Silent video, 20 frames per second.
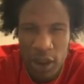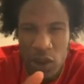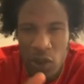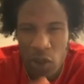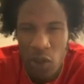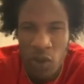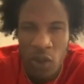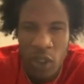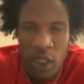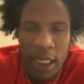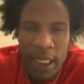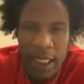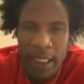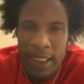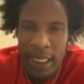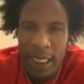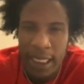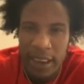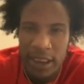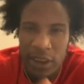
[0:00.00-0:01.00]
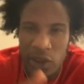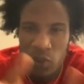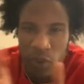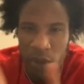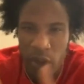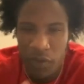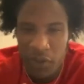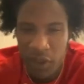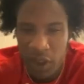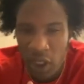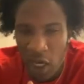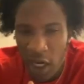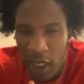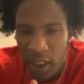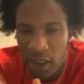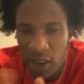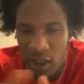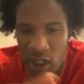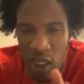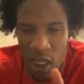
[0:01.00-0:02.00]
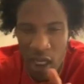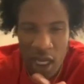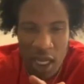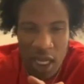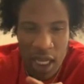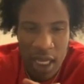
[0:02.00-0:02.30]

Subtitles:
so they just went over to Arkansas.